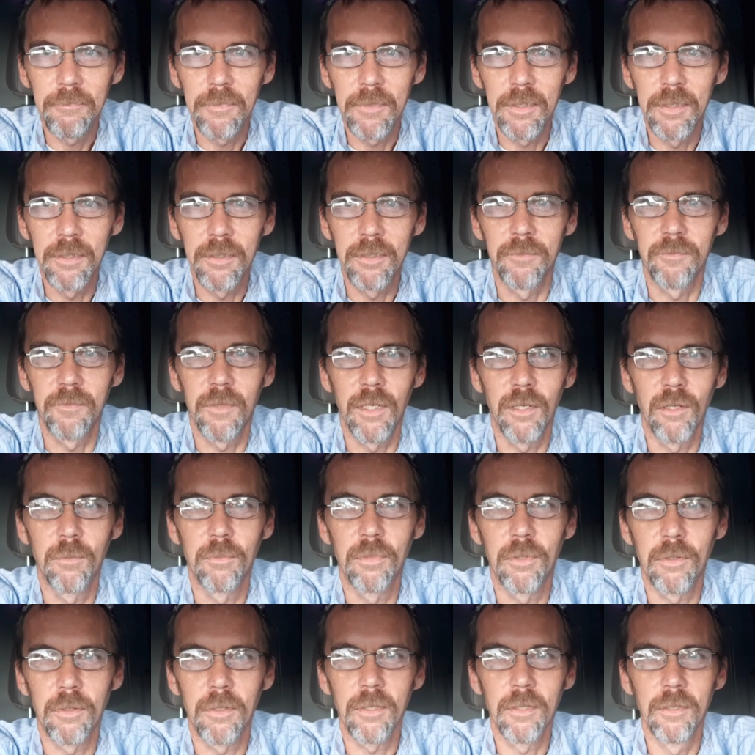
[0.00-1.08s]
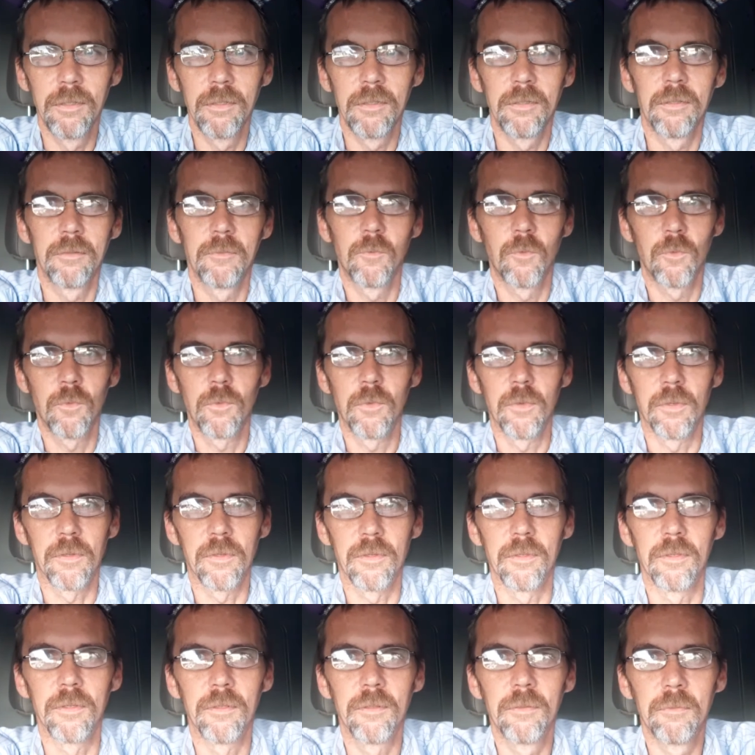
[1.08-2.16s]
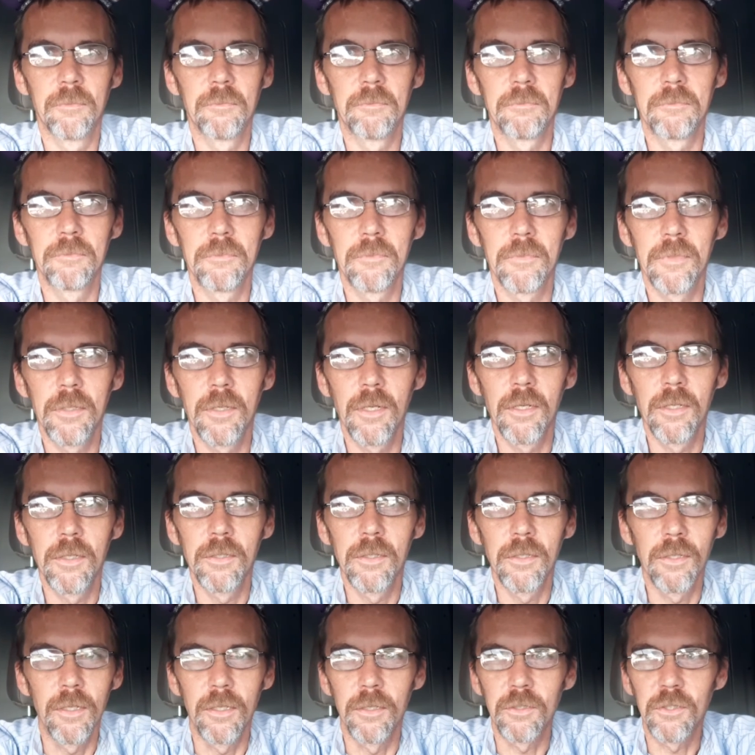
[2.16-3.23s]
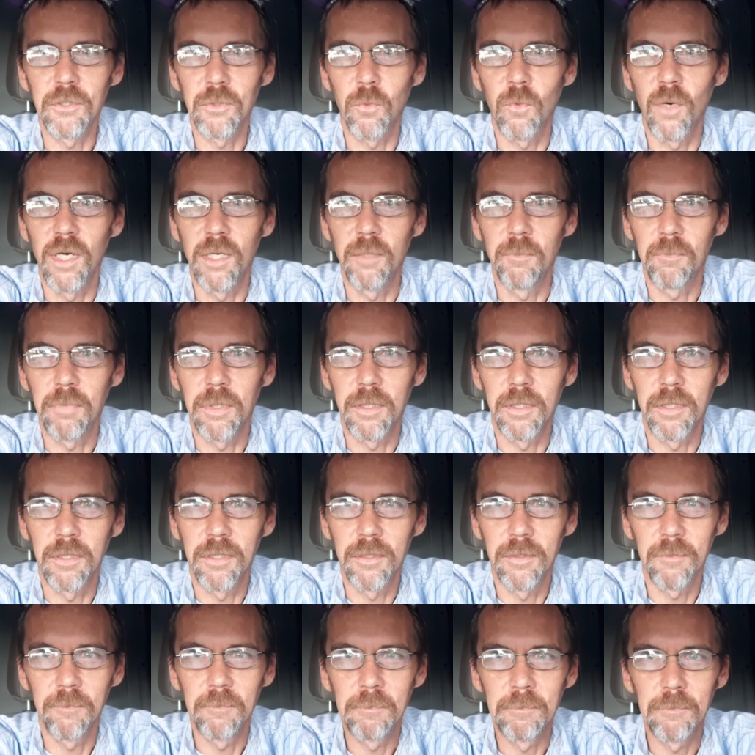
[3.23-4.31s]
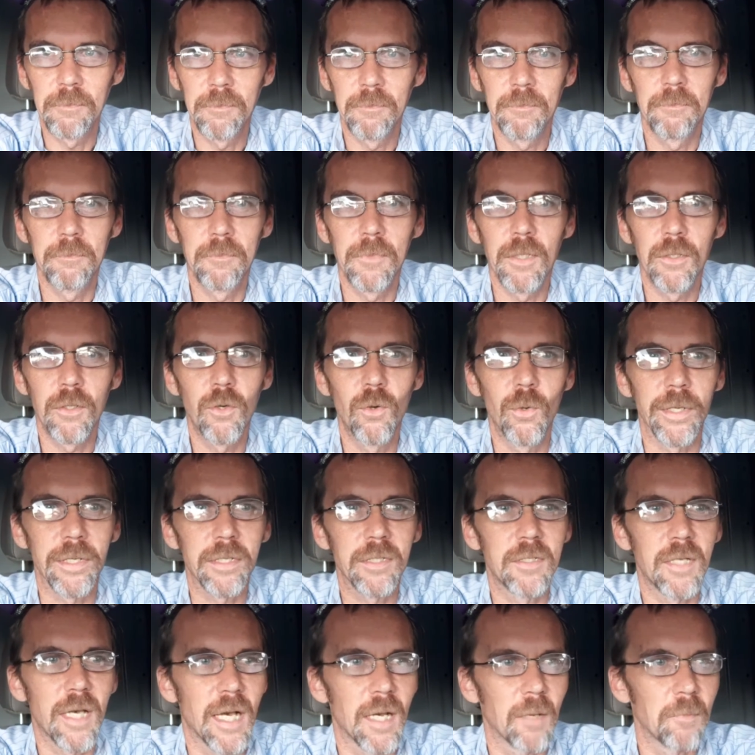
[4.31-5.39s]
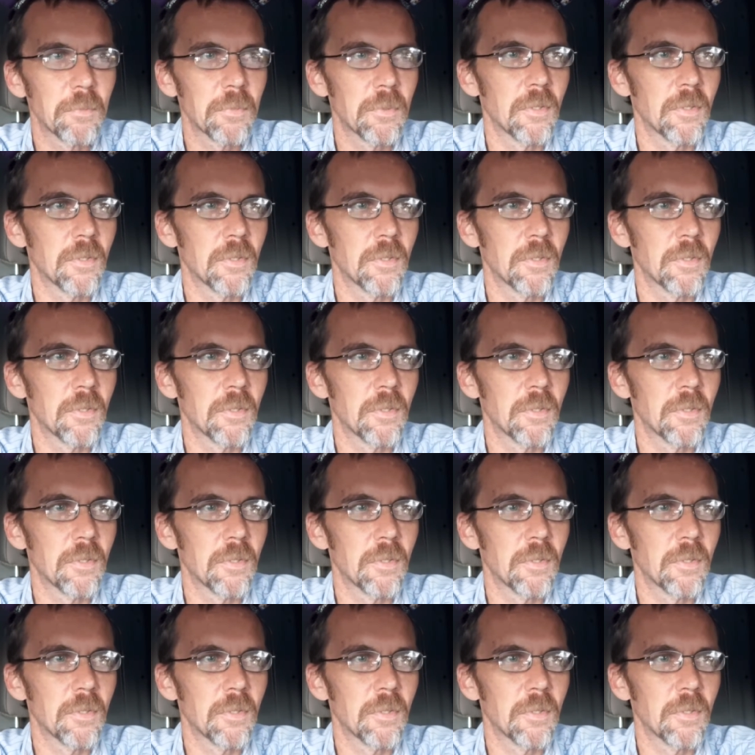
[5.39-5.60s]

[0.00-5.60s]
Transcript: is available with a swipe and a quick tap.